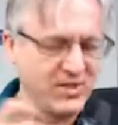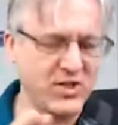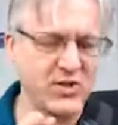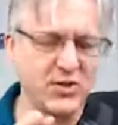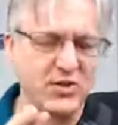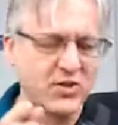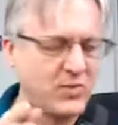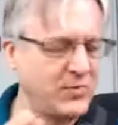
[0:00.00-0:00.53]

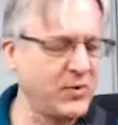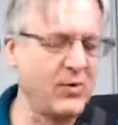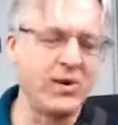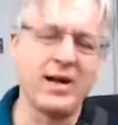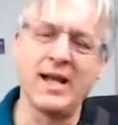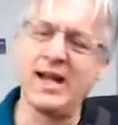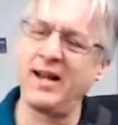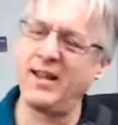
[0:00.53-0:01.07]
You're
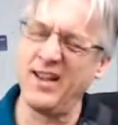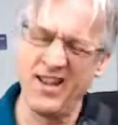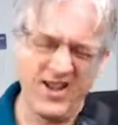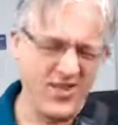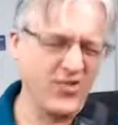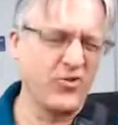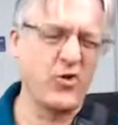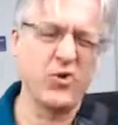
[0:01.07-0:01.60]
smoking on it.
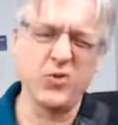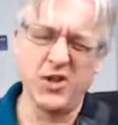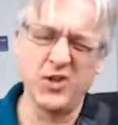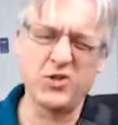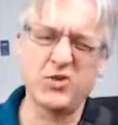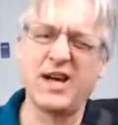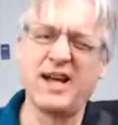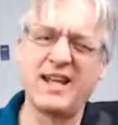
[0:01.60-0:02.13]
Third one,
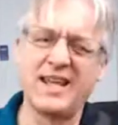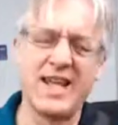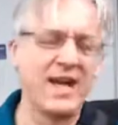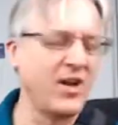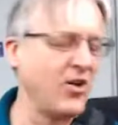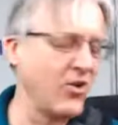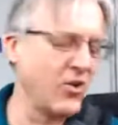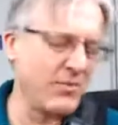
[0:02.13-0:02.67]
trying to
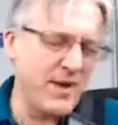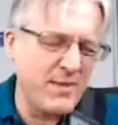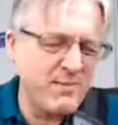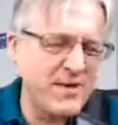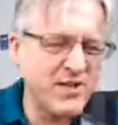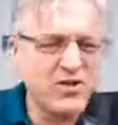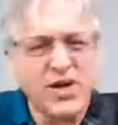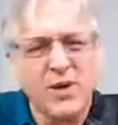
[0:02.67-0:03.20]
get it, or there might
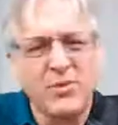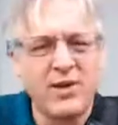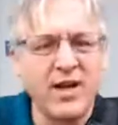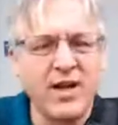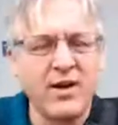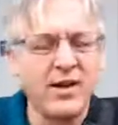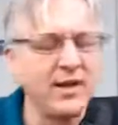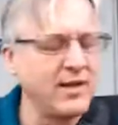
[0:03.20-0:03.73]
be a trouble
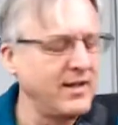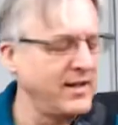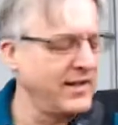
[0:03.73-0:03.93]
area.